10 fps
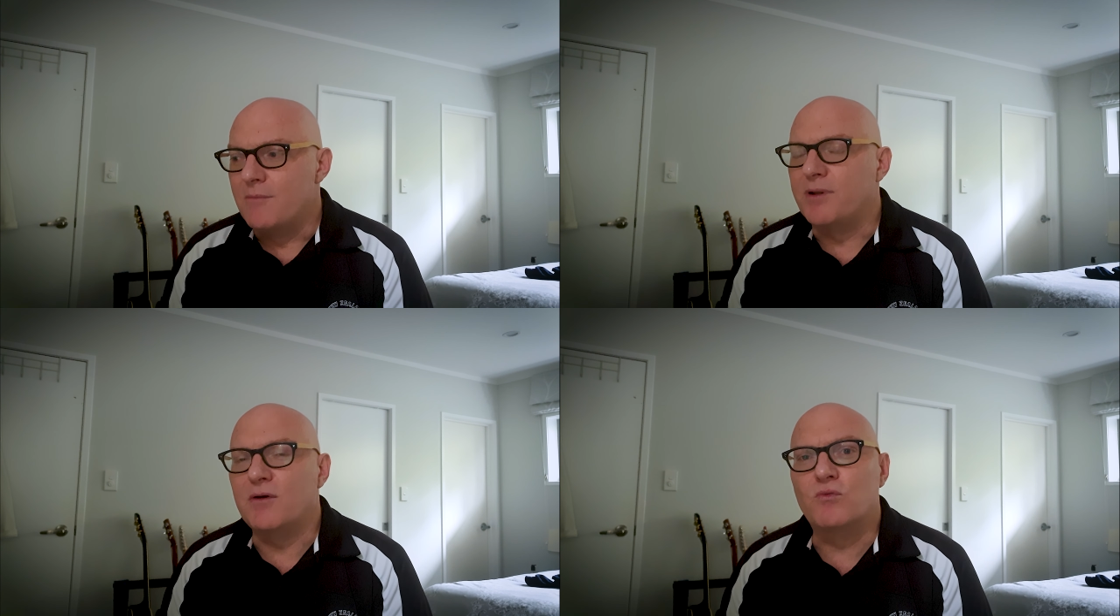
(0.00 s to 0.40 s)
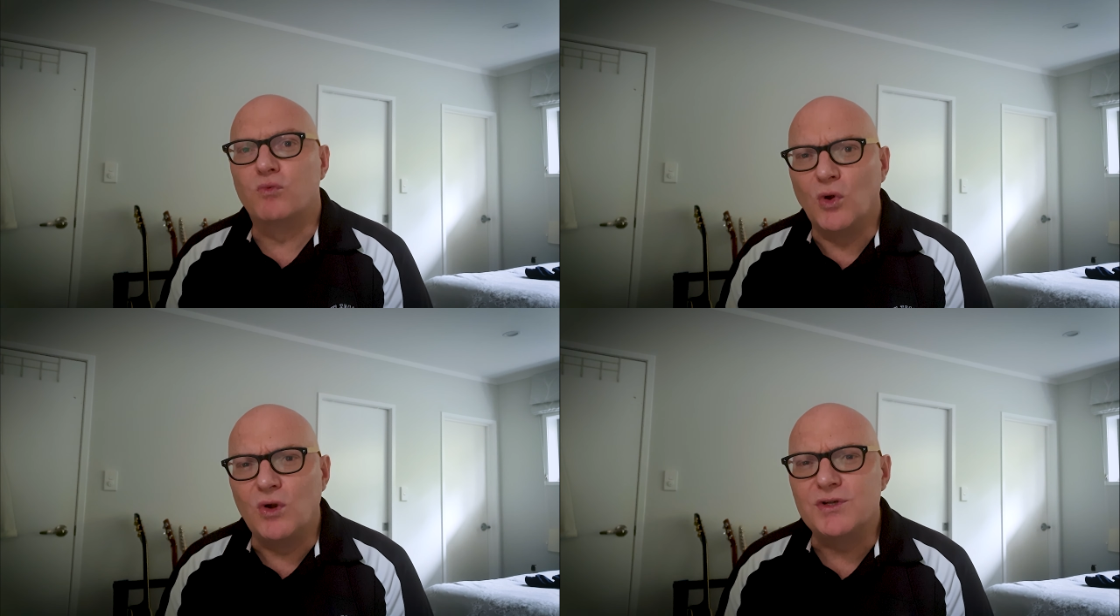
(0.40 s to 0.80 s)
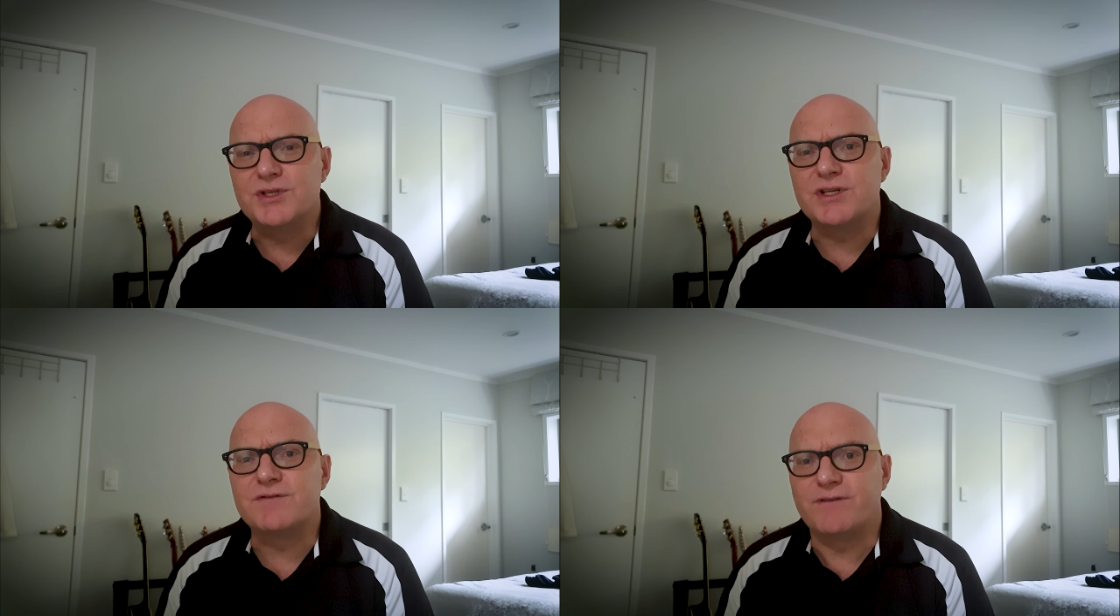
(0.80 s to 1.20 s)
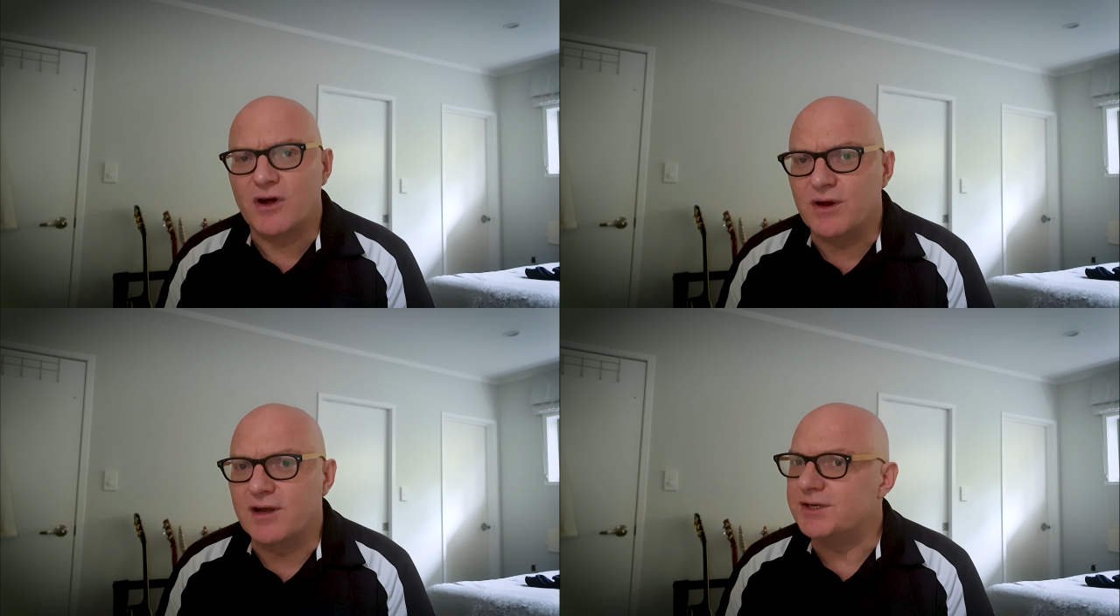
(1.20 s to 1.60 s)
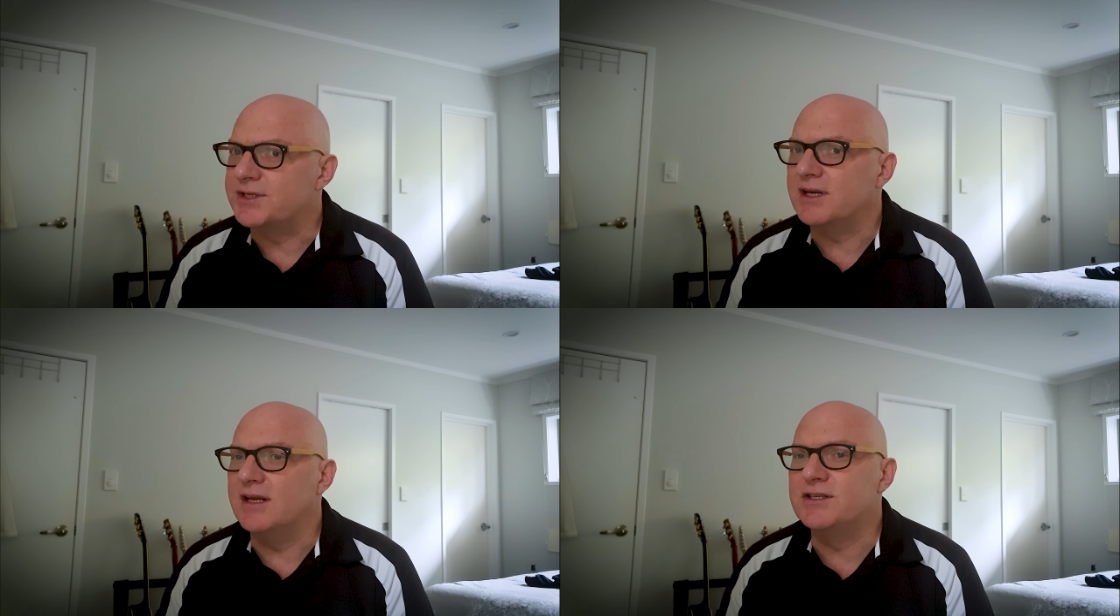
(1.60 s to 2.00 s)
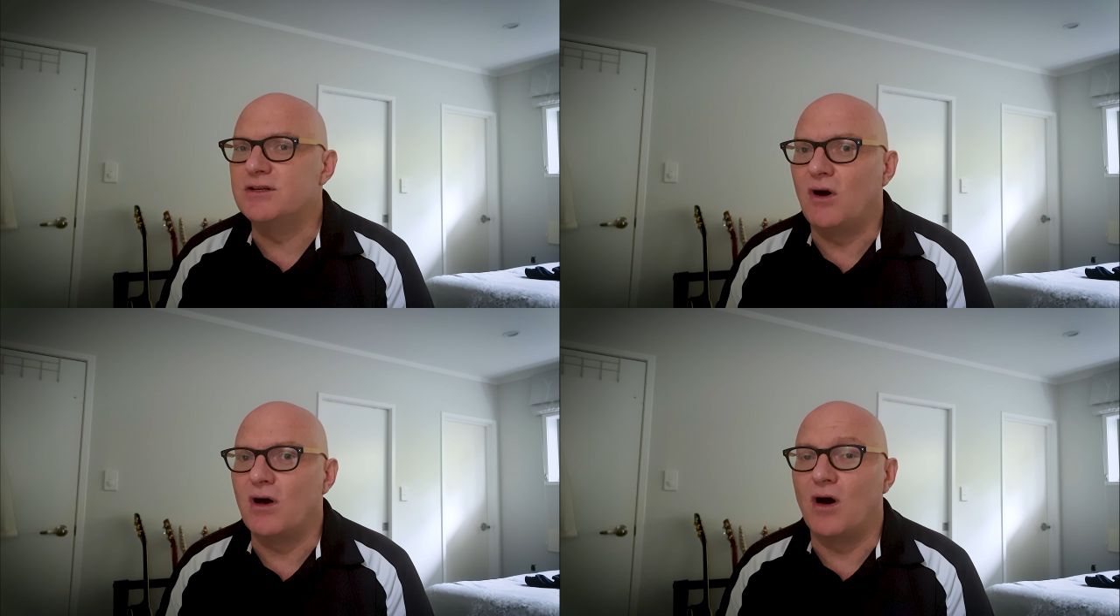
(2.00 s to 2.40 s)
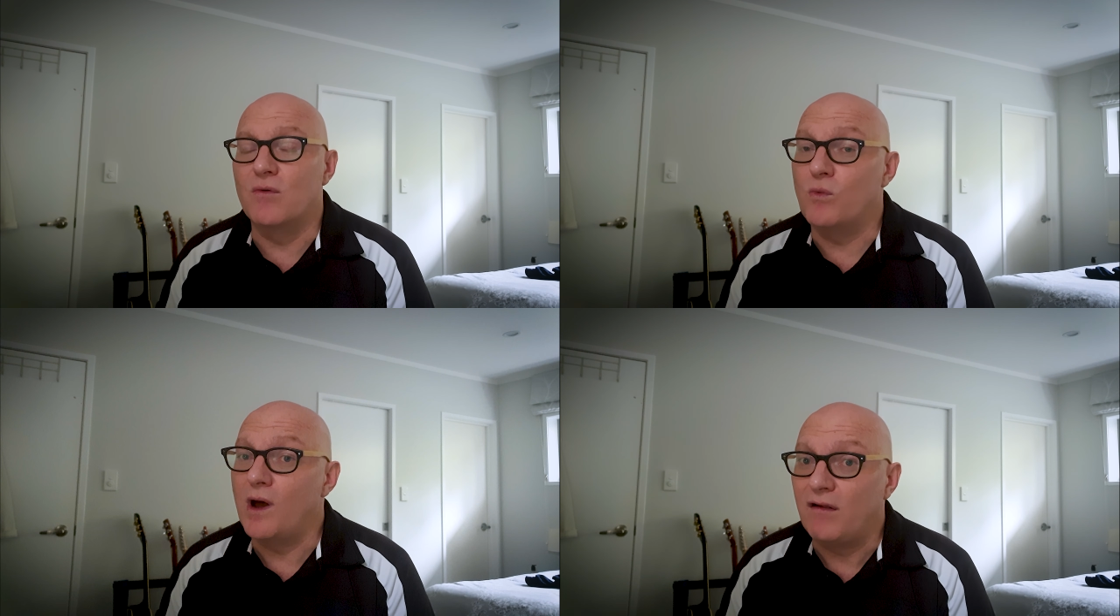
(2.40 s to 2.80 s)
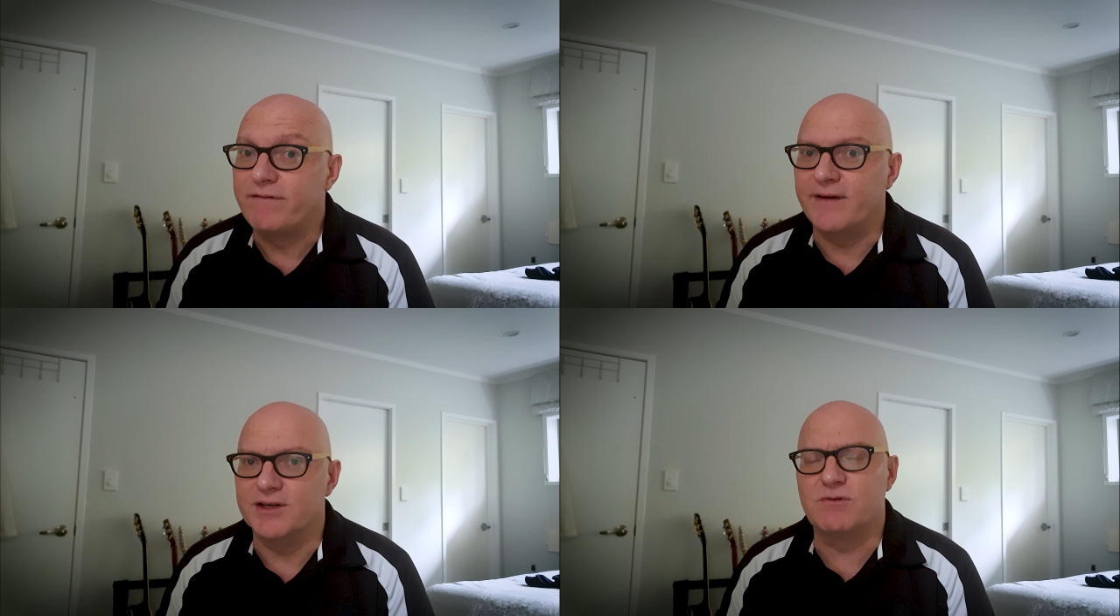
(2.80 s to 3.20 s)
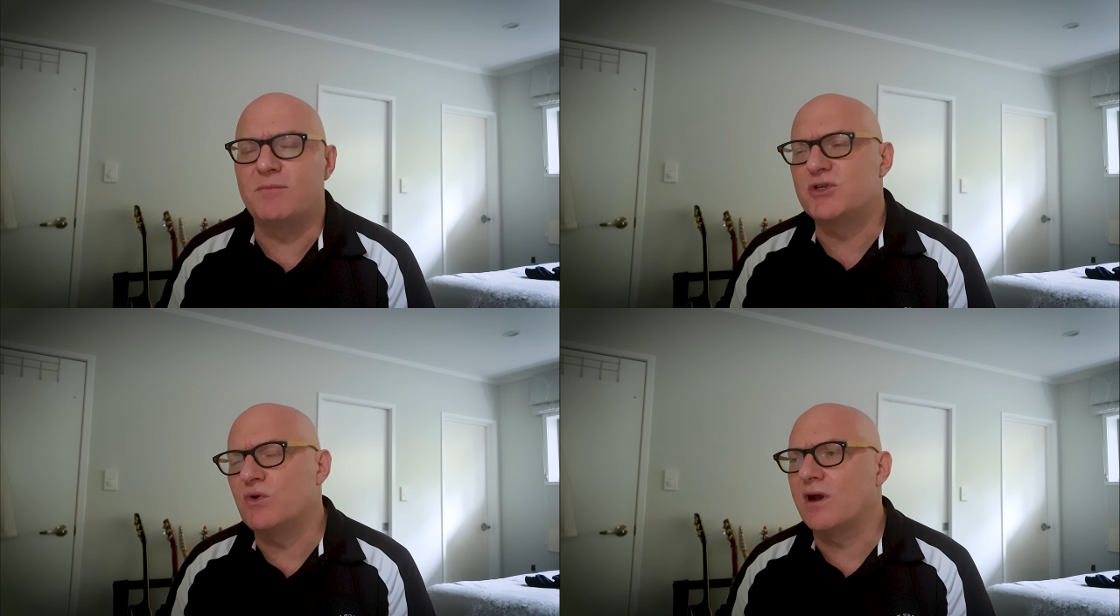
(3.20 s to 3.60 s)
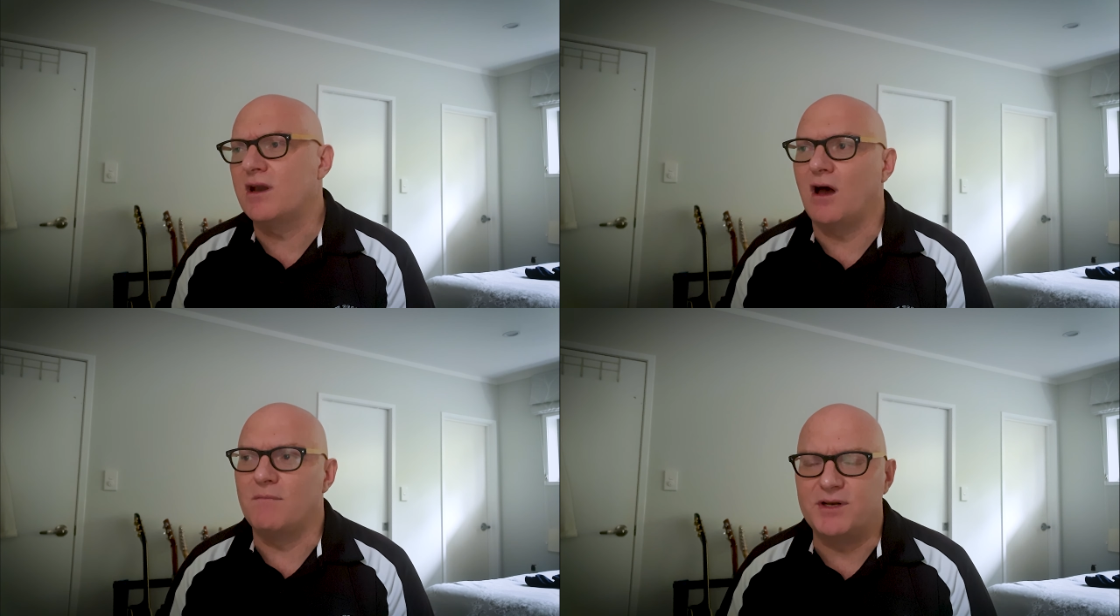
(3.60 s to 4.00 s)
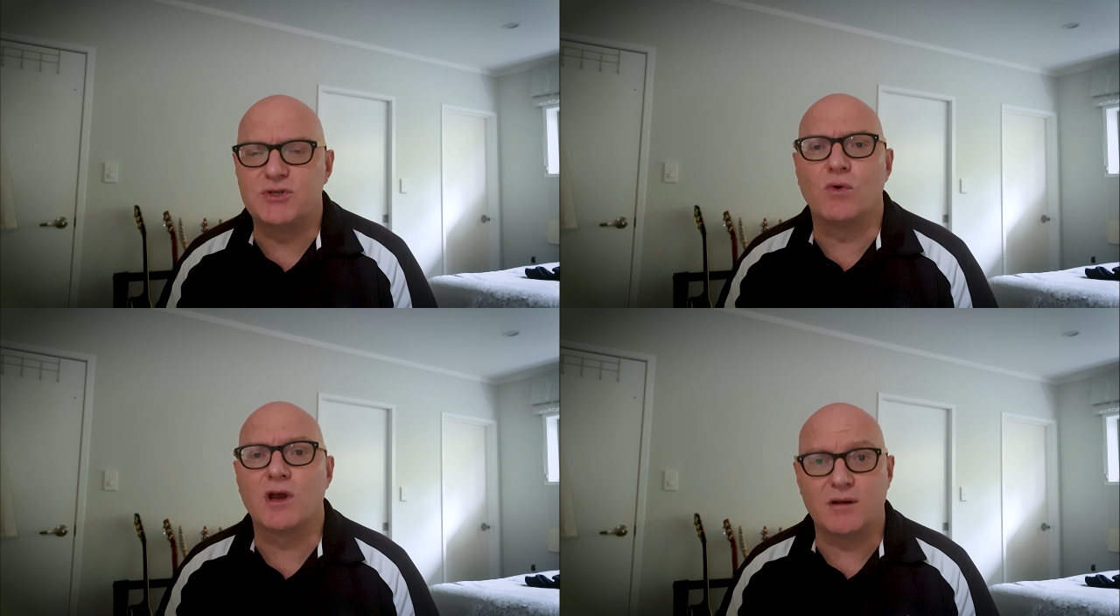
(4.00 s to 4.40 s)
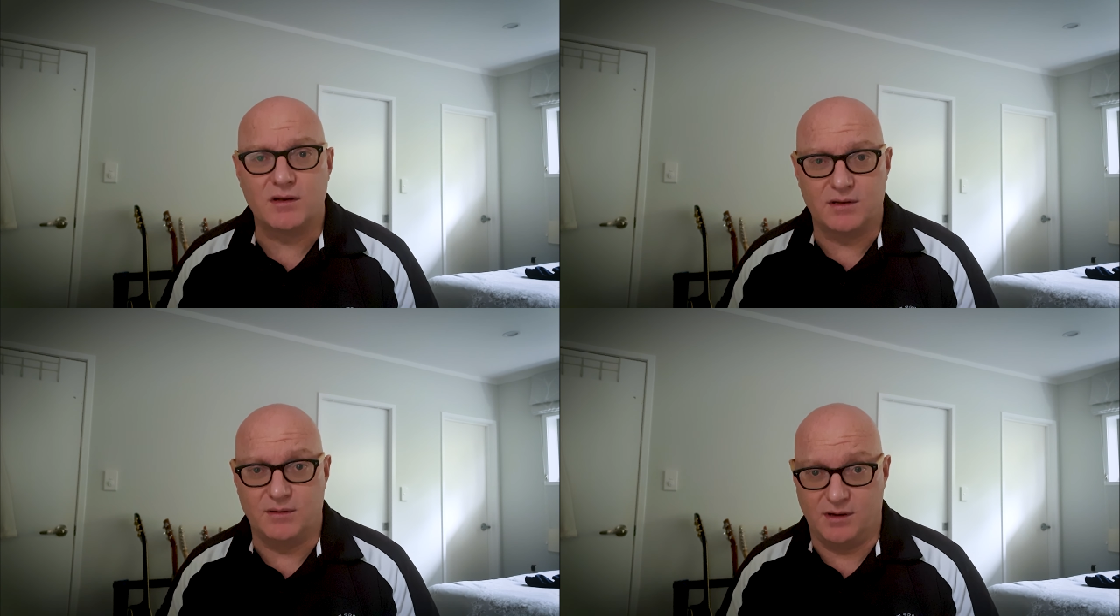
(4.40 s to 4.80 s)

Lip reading: But Rawls's focus is not on welfare. So I've been talking